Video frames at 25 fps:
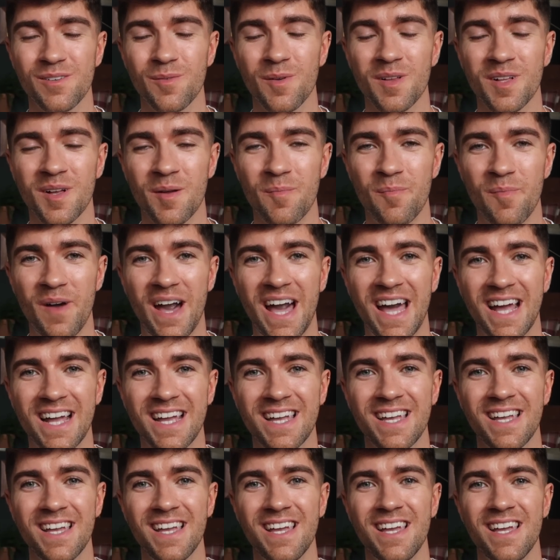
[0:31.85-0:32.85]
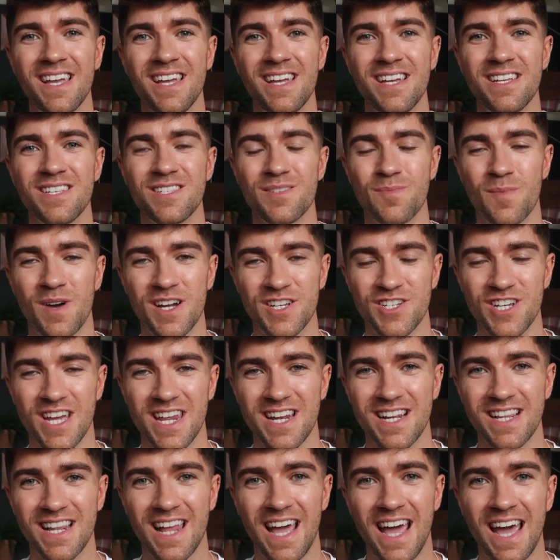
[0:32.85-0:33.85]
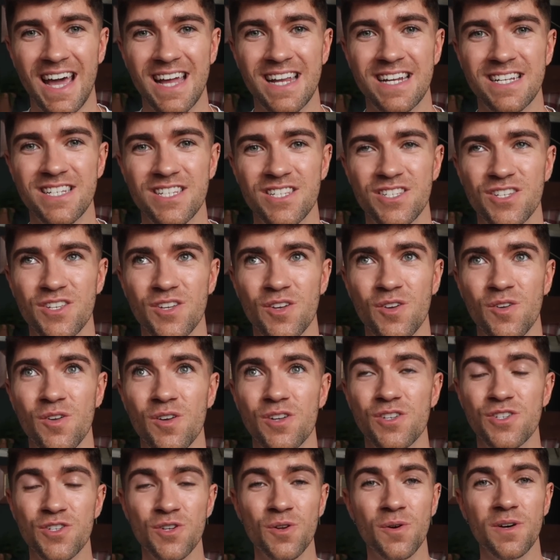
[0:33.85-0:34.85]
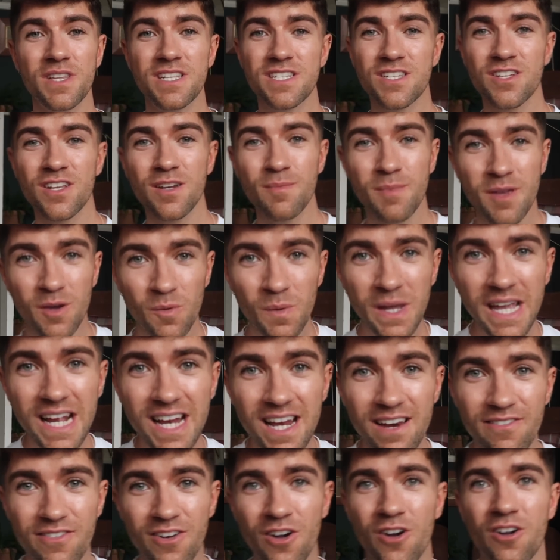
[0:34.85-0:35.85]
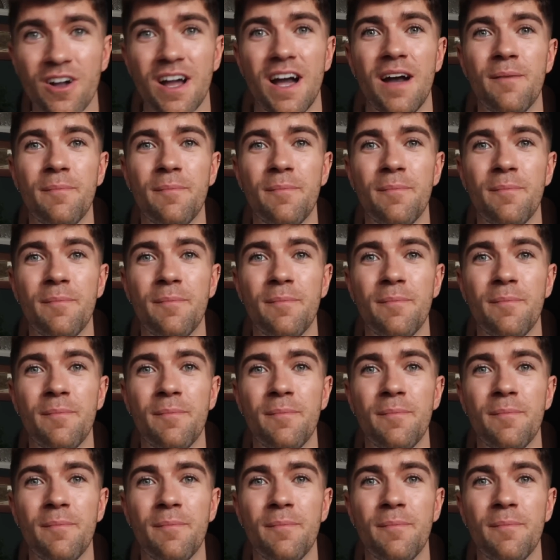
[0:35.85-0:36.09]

Welcome back to my channel and to, do you know what, this is gonna be a weekly vlog.